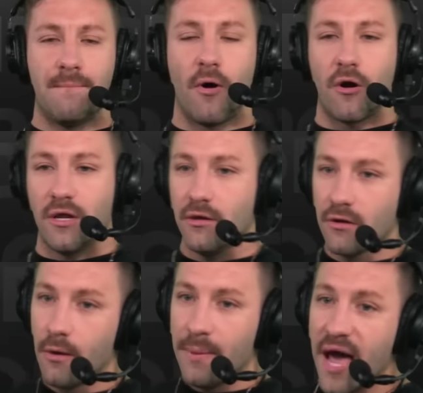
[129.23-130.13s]
party, you can
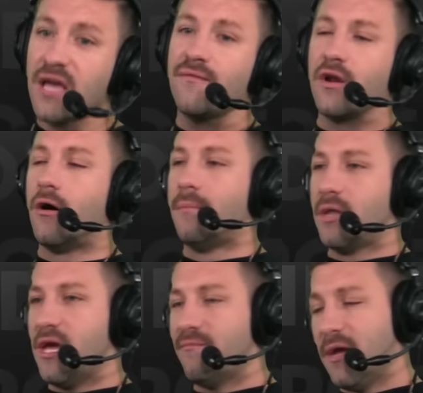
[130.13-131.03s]
go back if you don't
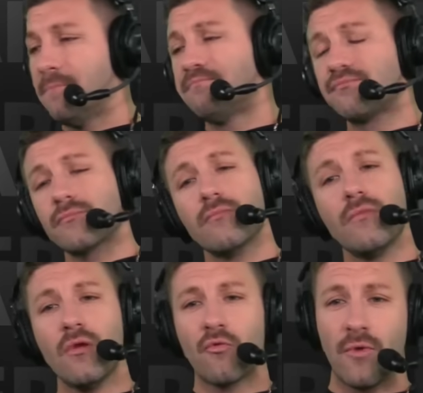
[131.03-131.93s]
believe me,
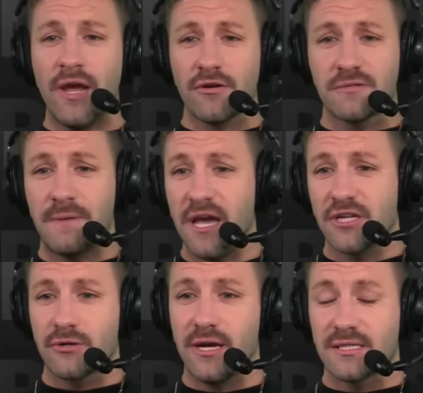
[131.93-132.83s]
Raiders
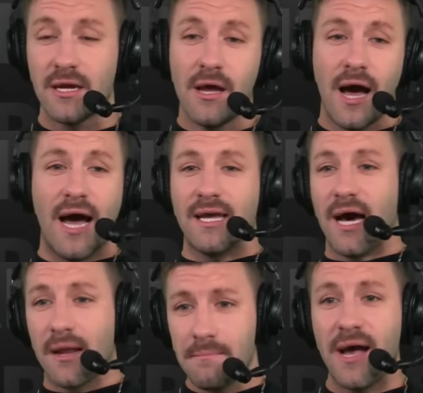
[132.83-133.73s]
Patriots, I
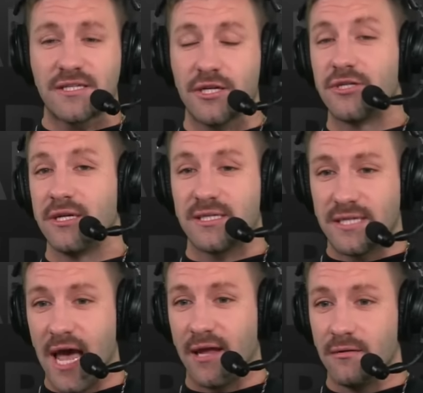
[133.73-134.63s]
got a message that
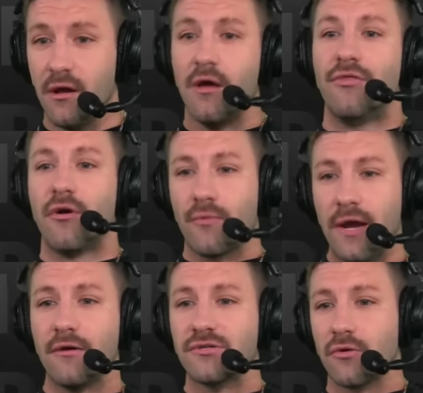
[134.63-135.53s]
said the
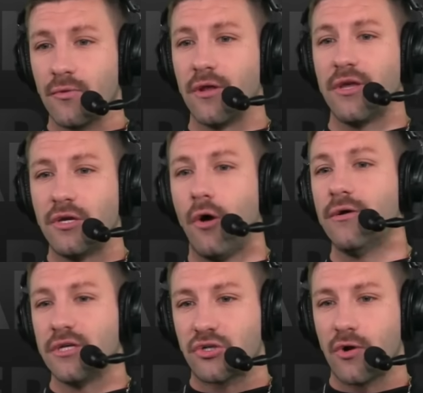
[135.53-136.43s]
Raiders are really
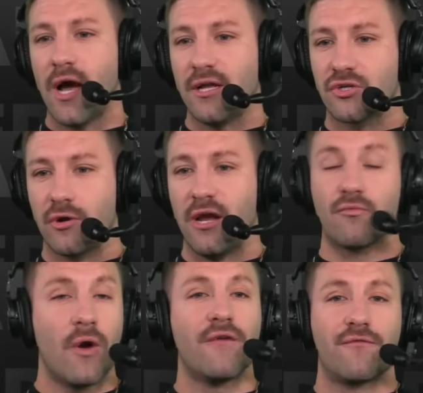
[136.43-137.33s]
going to try and trade
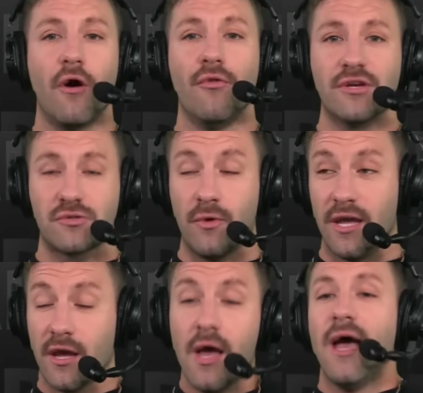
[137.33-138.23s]
Renfrow this
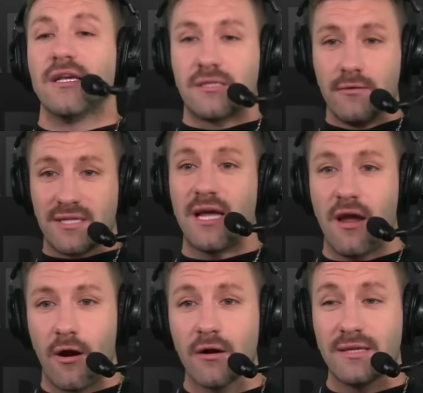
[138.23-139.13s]
week. As soon as I
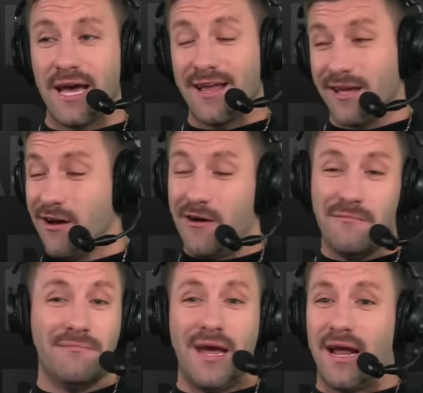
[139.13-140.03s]
heard that, I go,
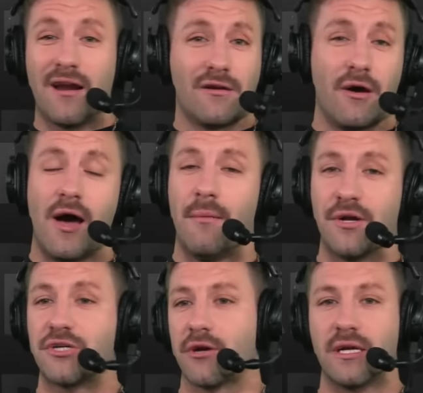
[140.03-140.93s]
man, I don't know how
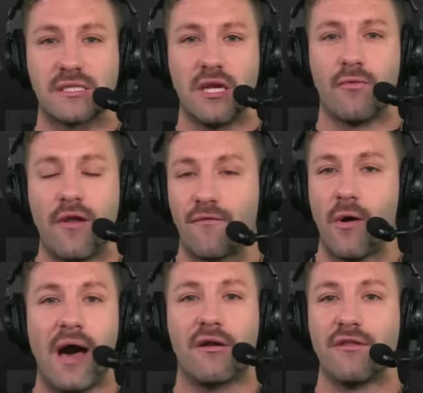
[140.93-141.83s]
much you're going to see Renfrow
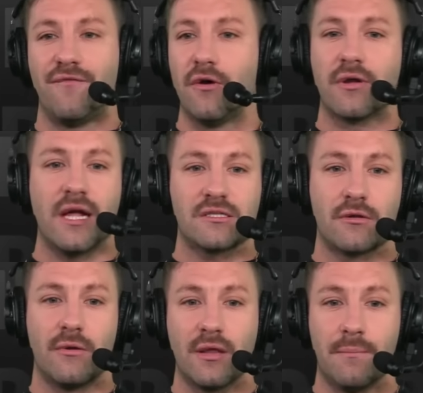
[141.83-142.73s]
out on the field against the
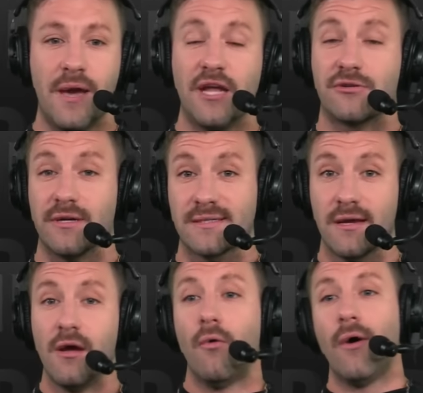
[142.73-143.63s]
New England Patriots.
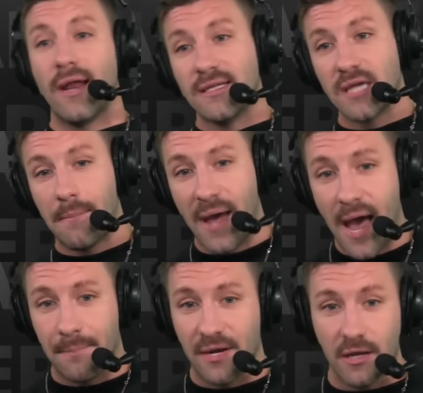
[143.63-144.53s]
What ends up
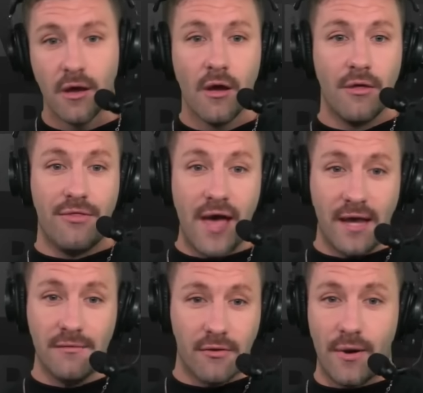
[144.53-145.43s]
happening?
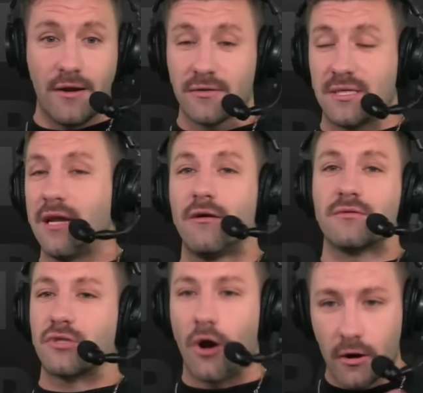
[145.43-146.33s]
Then the Raiders, they
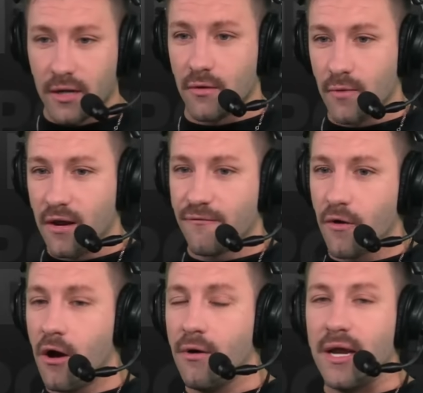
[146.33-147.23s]
don't target
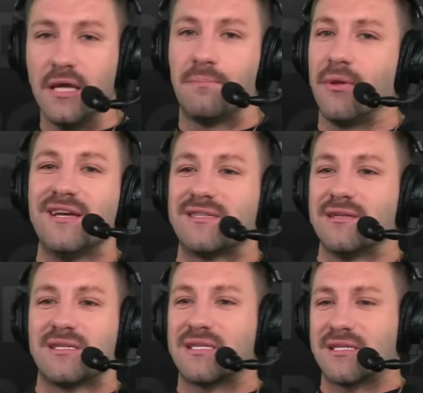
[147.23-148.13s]
Renfrow, and he plays
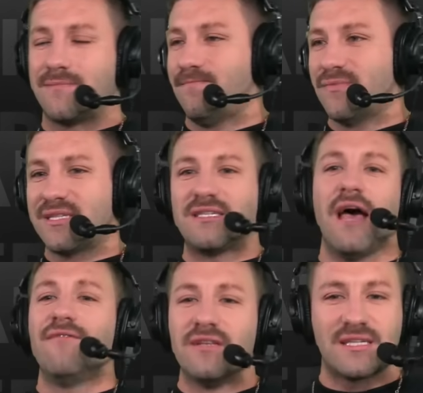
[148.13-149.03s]
in
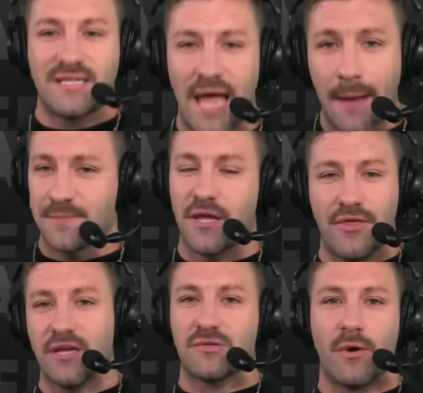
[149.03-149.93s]
seven snaps, I
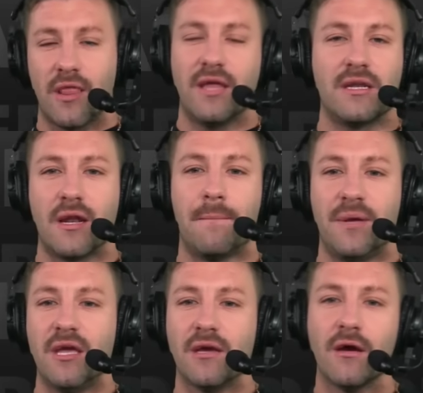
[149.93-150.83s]
think is what it ended up
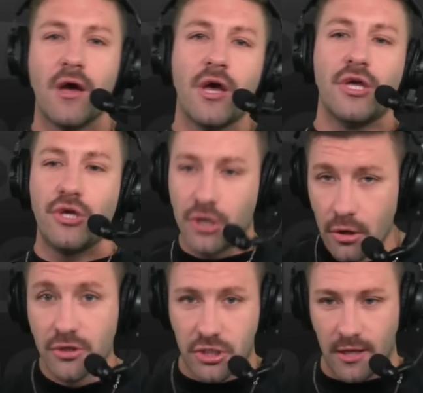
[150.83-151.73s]
being.
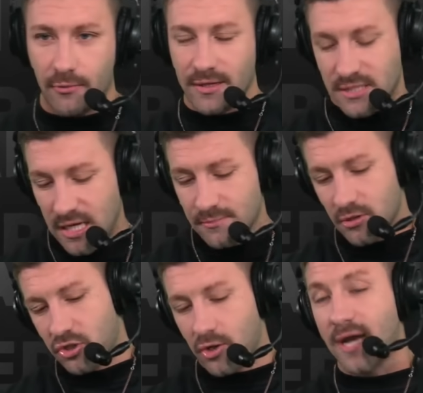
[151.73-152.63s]
Usually, when teams
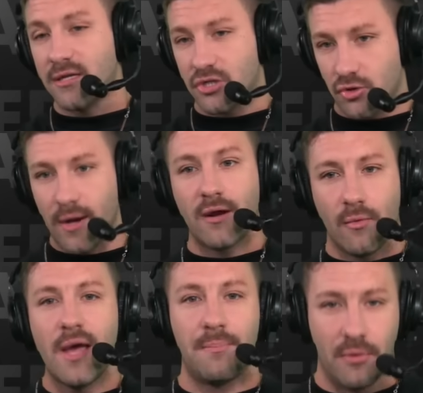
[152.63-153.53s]
are trying to trade
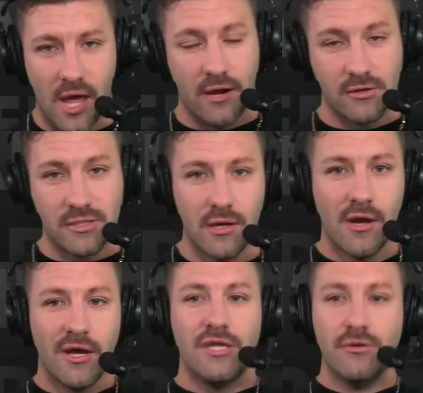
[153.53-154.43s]
away players,
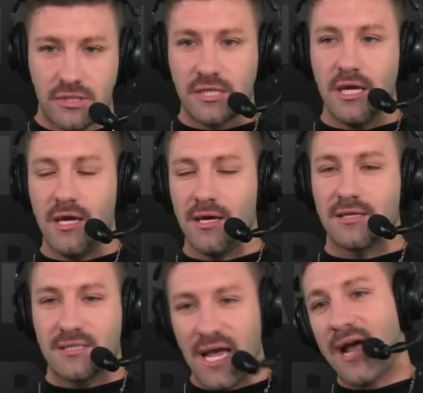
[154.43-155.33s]
you see
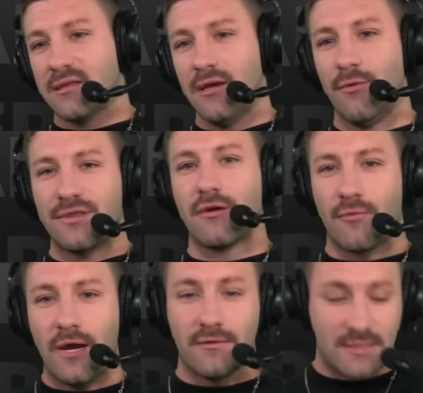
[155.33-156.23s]
exactly what the
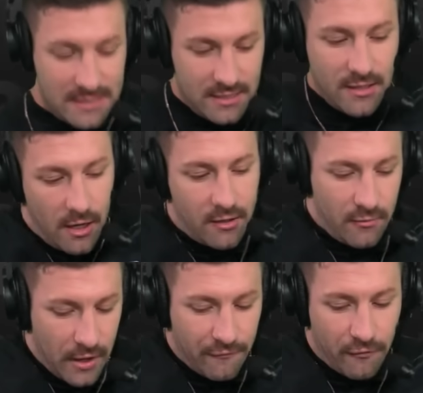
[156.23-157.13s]
Raiders did to Hunter
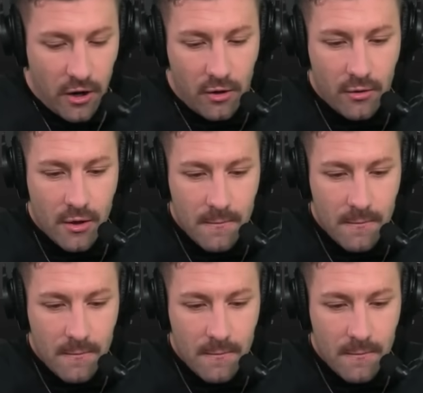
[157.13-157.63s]
Renfrow